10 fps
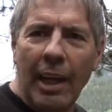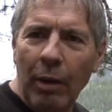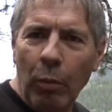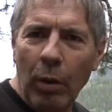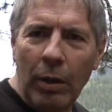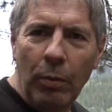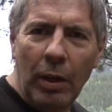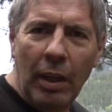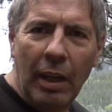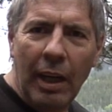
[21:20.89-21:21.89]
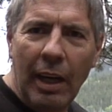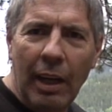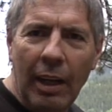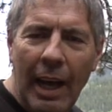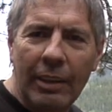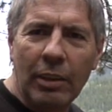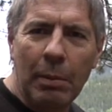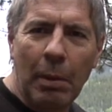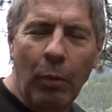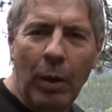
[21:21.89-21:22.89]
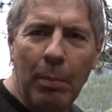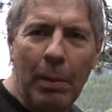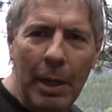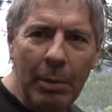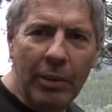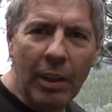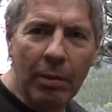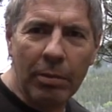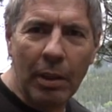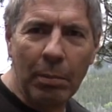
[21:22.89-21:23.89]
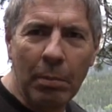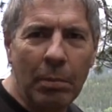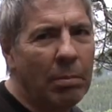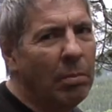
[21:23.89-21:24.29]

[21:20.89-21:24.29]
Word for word: That one we're uh, asking about where babies come from,